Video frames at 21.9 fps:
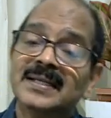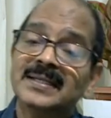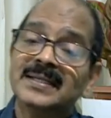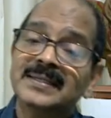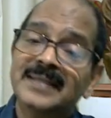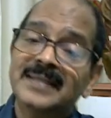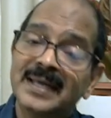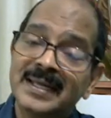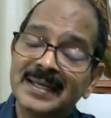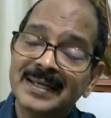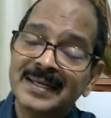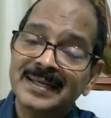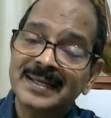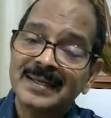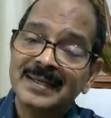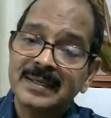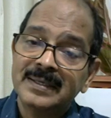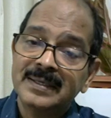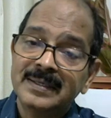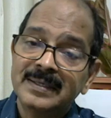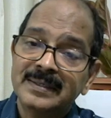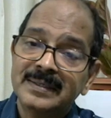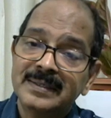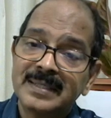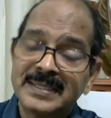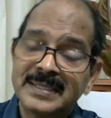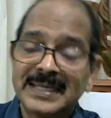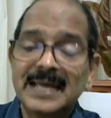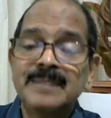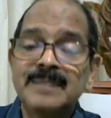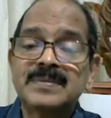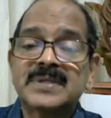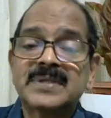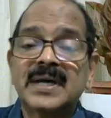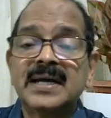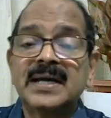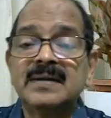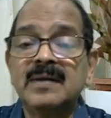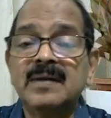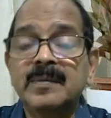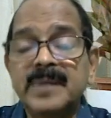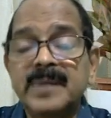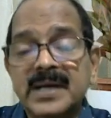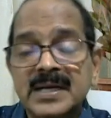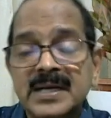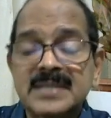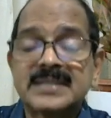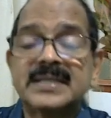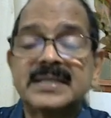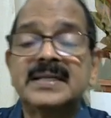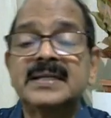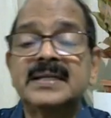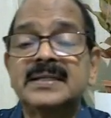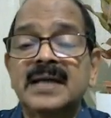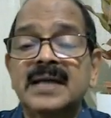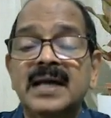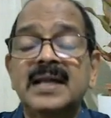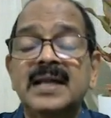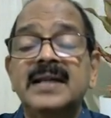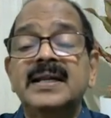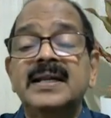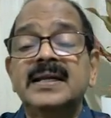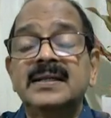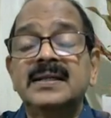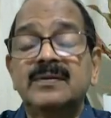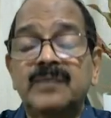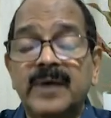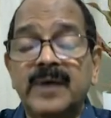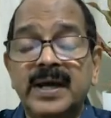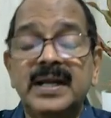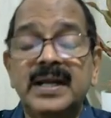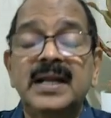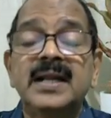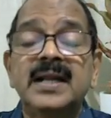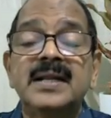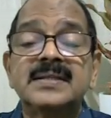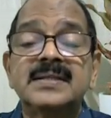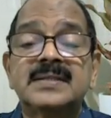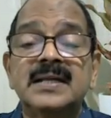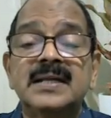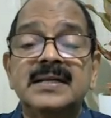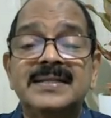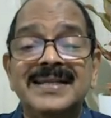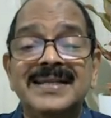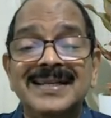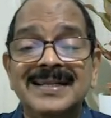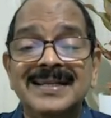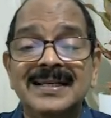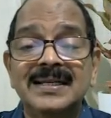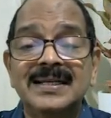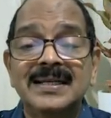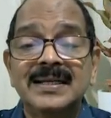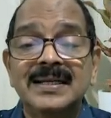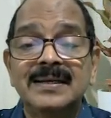then the same side will be constricting, dilating, finally resulting